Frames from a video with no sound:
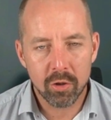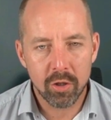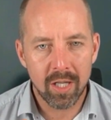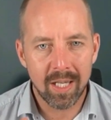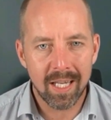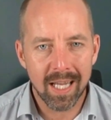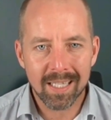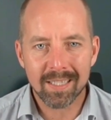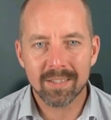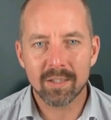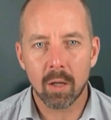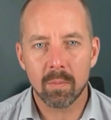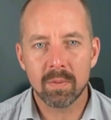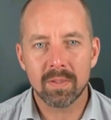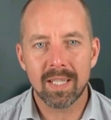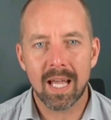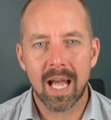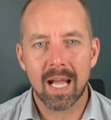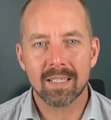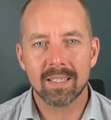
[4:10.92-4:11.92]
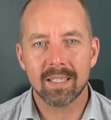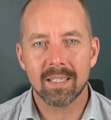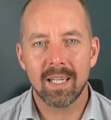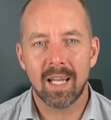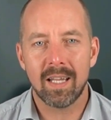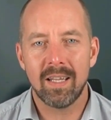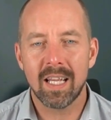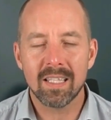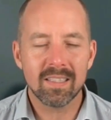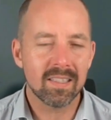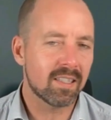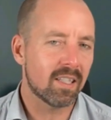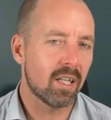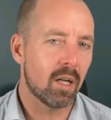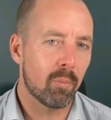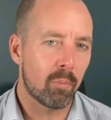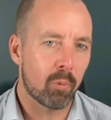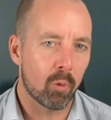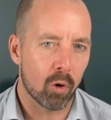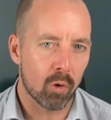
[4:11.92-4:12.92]
to the next subsection, and this is an
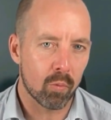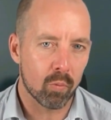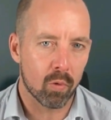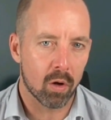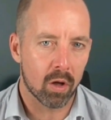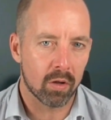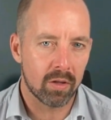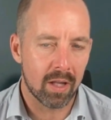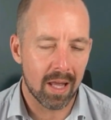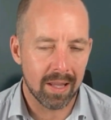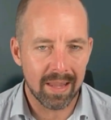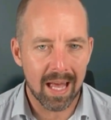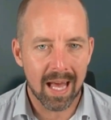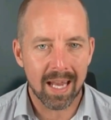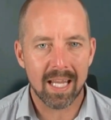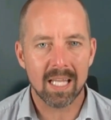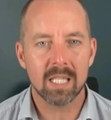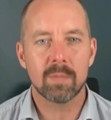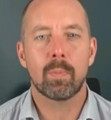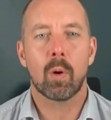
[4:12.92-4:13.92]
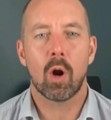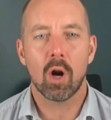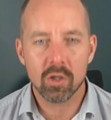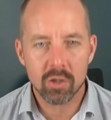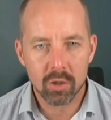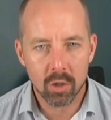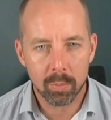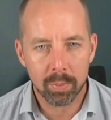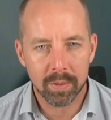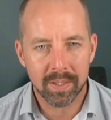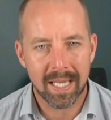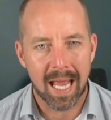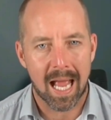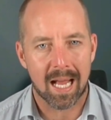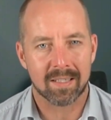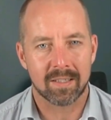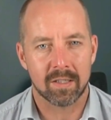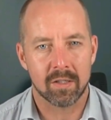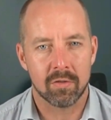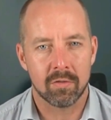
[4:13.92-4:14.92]
important one, and that is personal
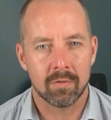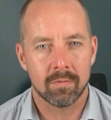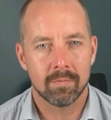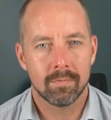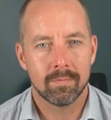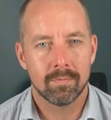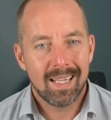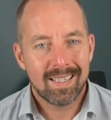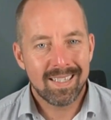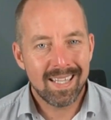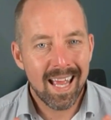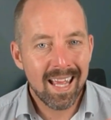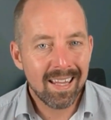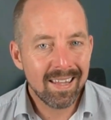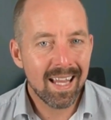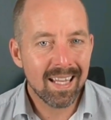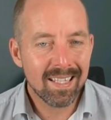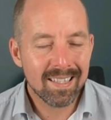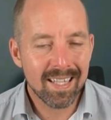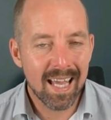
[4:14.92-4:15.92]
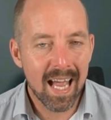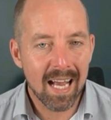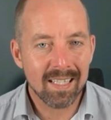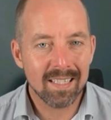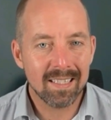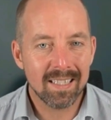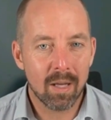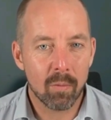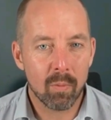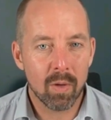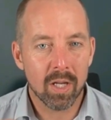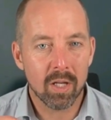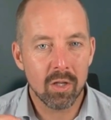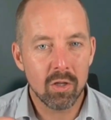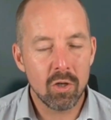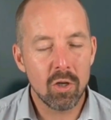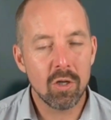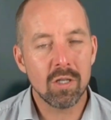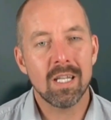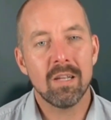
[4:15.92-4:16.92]
protection. It's in this section that we can
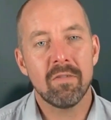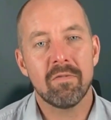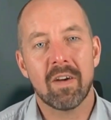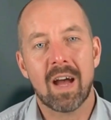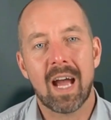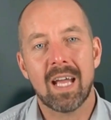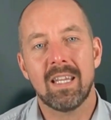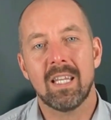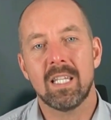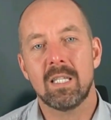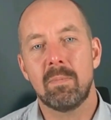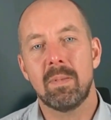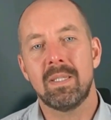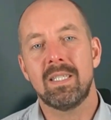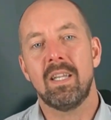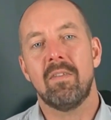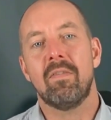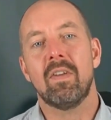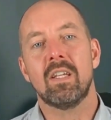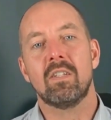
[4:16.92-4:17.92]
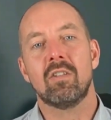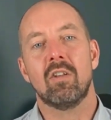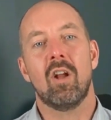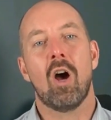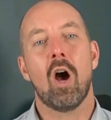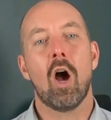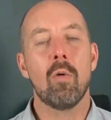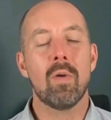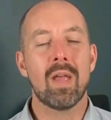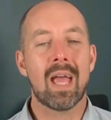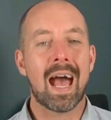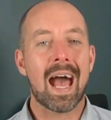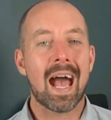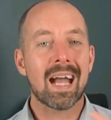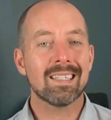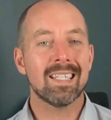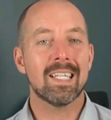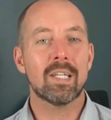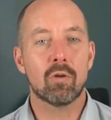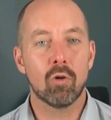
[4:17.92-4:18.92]
usually find the specifics on how we
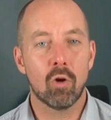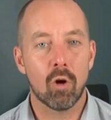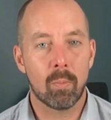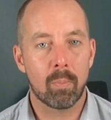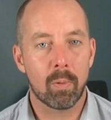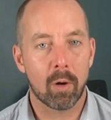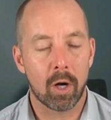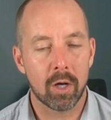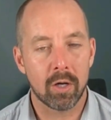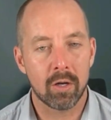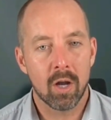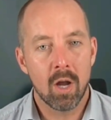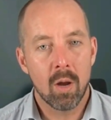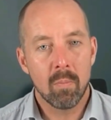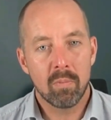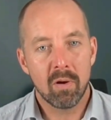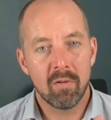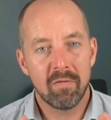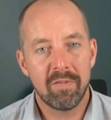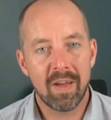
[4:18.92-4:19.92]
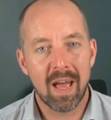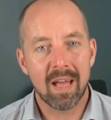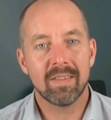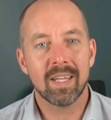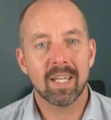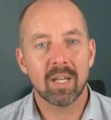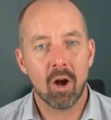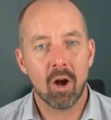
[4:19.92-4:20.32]
actually go about preventing